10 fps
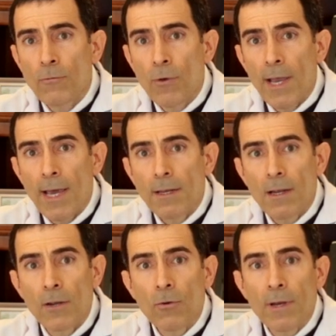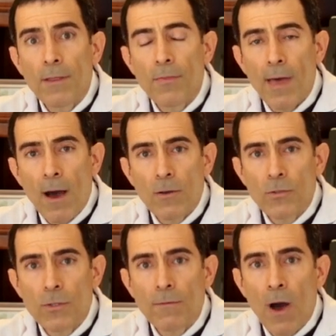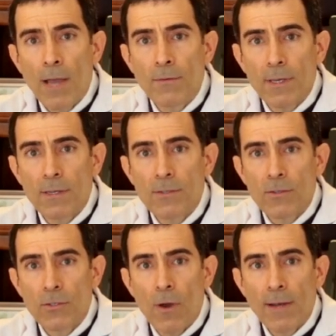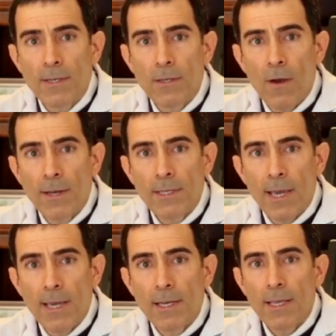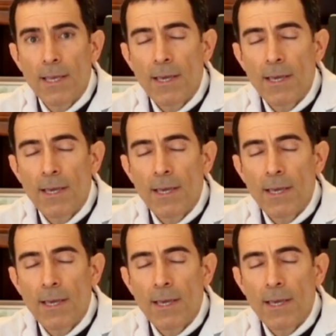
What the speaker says: and ran literally thousands of IVs since 1998